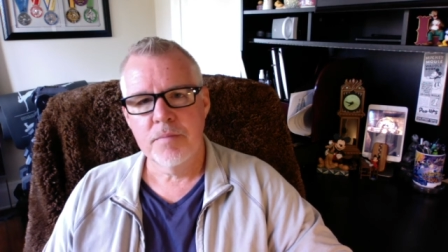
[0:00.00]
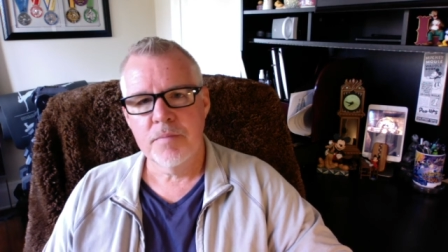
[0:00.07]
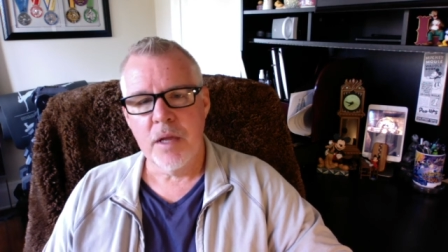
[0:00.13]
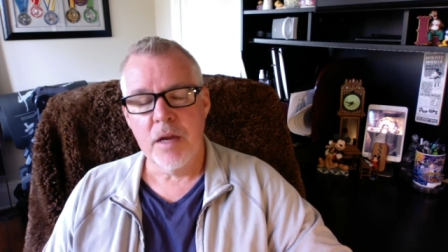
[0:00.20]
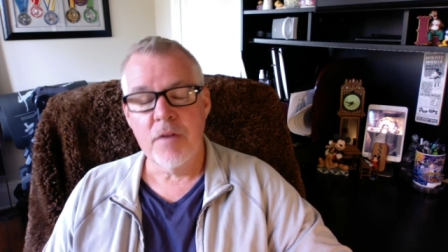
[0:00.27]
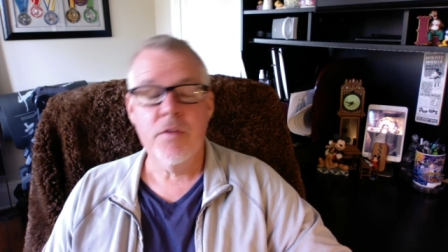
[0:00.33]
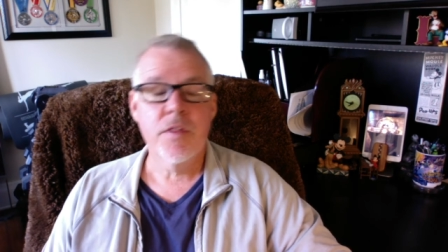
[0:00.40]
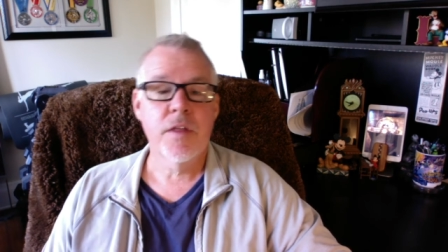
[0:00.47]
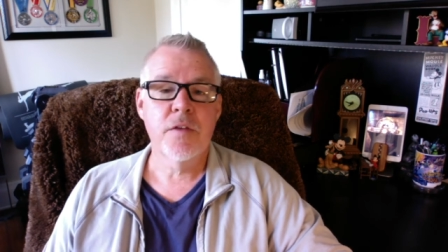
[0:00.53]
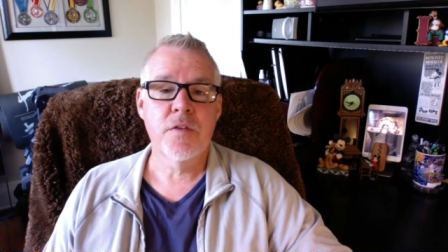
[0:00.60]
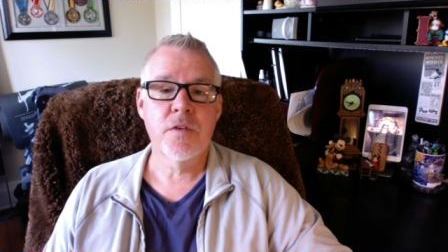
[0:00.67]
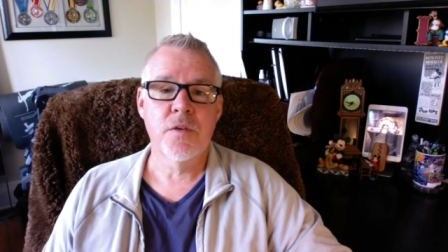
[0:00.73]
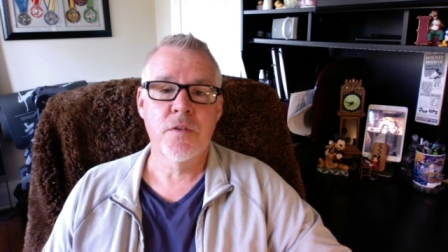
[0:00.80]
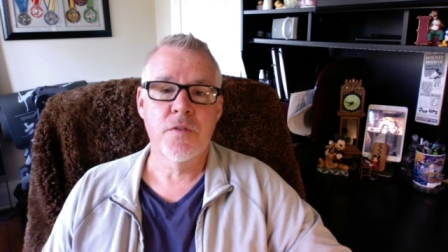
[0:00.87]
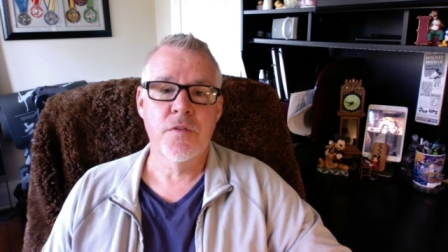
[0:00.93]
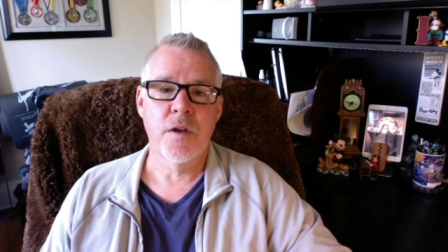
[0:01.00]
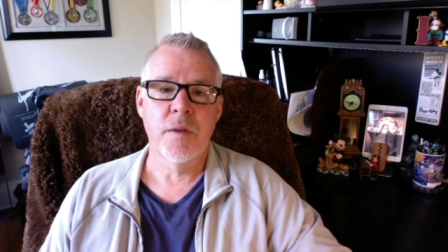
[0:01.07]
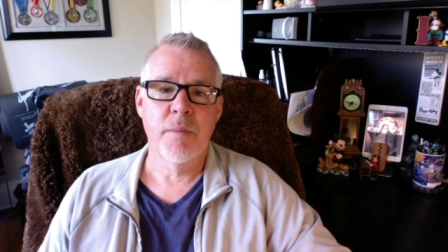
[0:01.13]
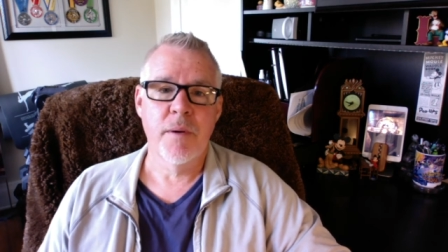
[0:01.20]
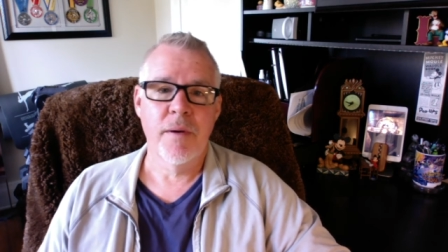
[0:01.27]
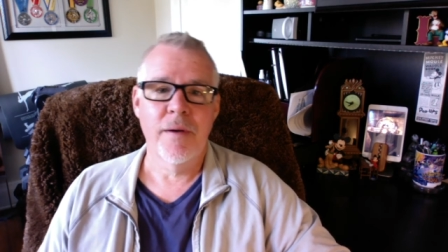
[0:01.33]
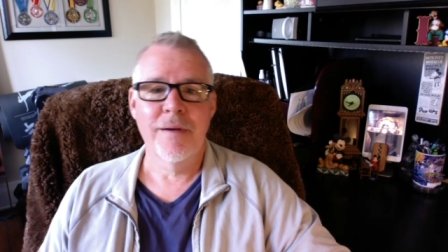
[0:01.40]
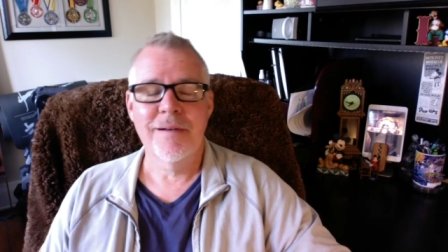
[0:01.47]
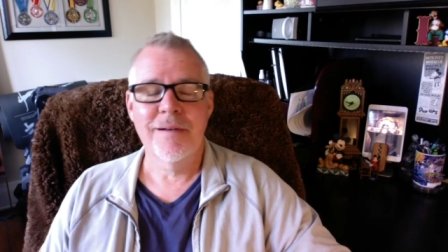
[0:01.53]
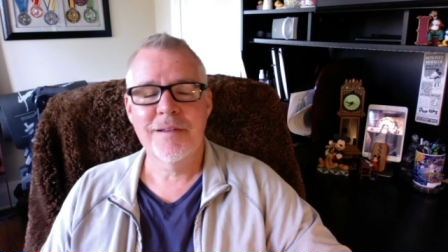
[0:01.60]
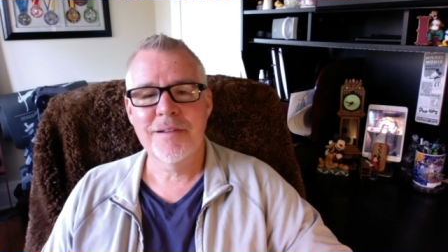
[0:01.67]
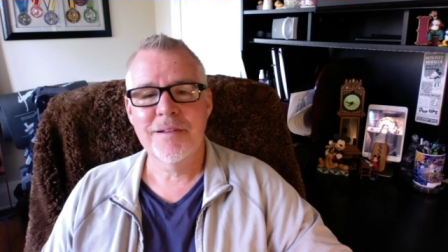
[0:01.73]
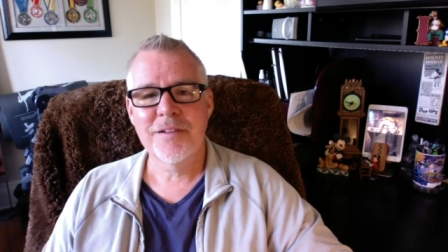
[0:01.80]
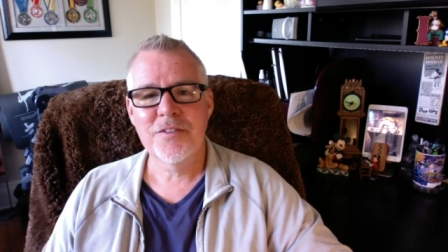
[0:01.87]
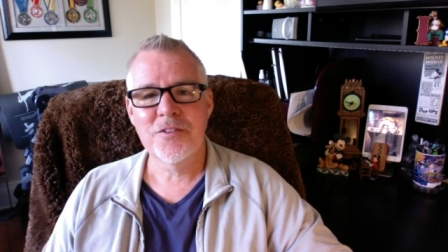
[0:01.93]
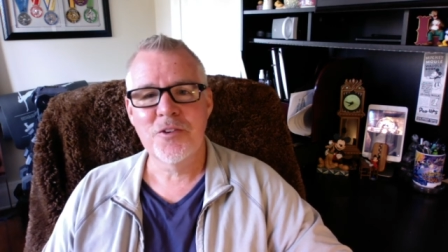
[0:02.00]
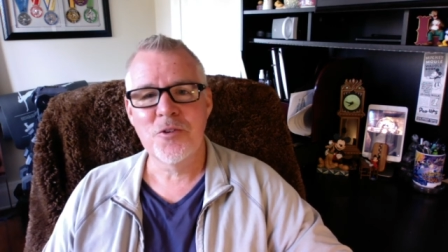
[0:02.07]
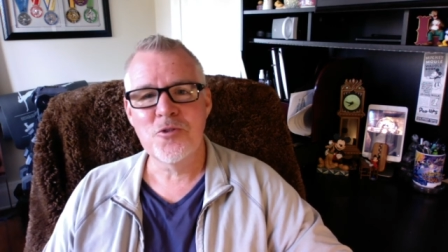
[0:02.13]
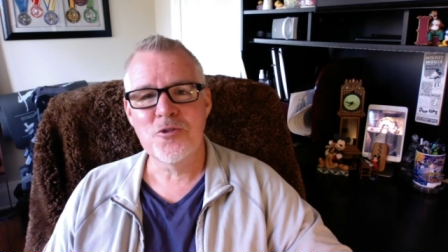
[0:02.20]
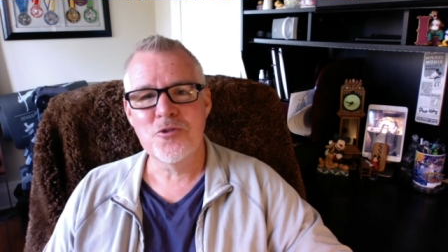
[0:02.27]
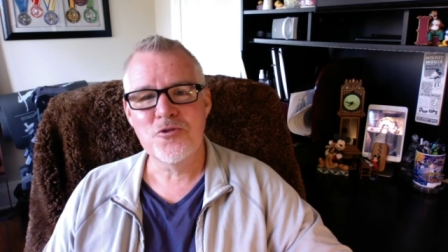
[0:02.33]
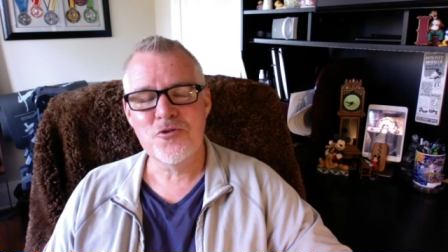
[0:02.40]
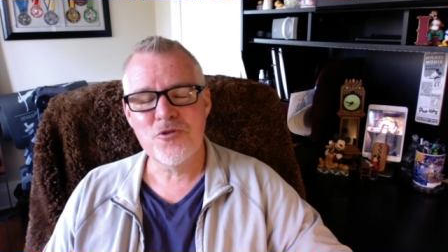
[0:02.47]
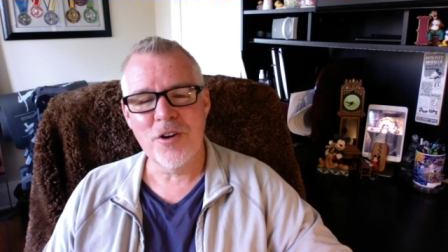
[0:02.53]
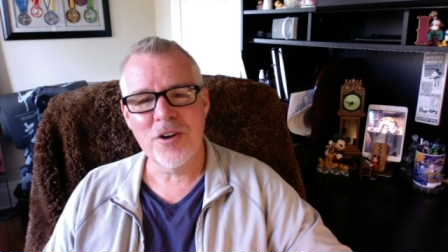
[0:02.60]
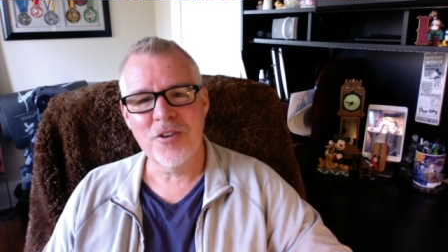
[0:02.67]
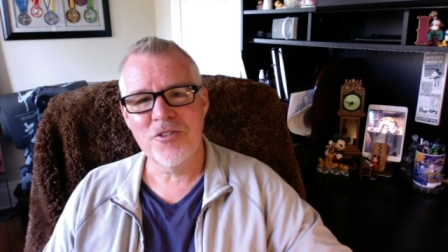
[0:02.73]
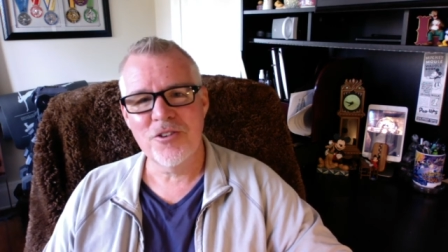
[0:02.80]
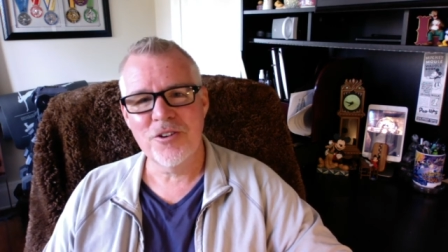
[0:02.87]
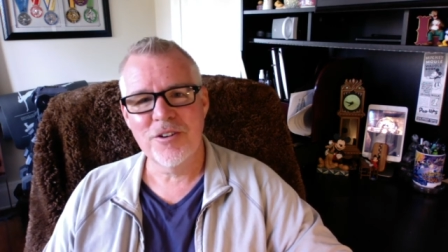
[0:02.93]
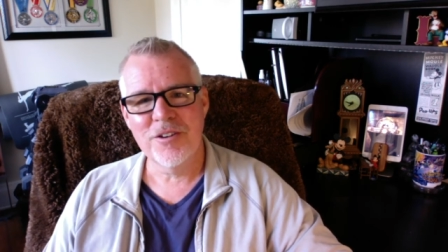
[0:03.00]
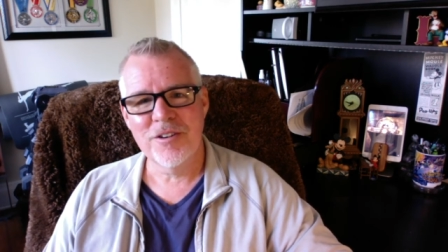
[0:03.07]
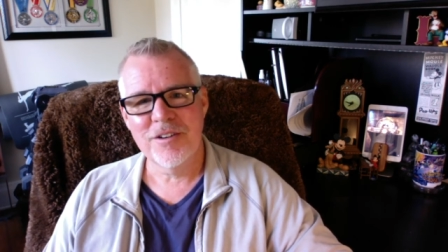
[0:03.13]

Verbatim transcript: Everything's going to fall apart. Social structure,